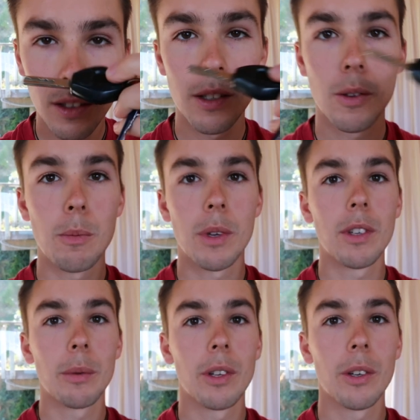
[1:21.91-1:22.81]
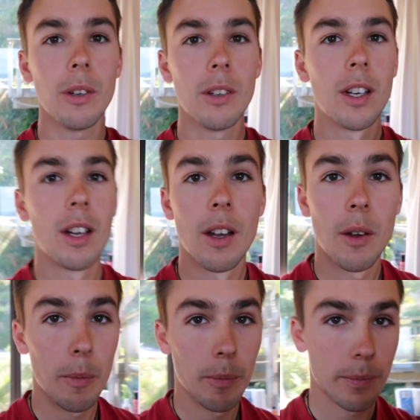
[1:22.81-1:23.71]
There's no BMW logo.
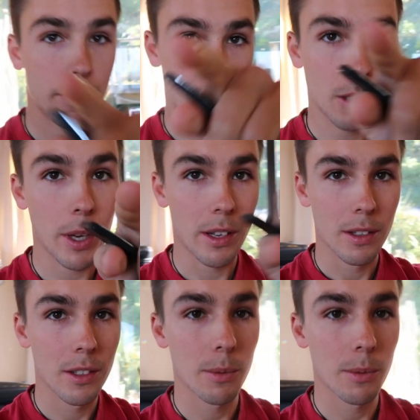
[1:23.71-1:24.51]
Just wait.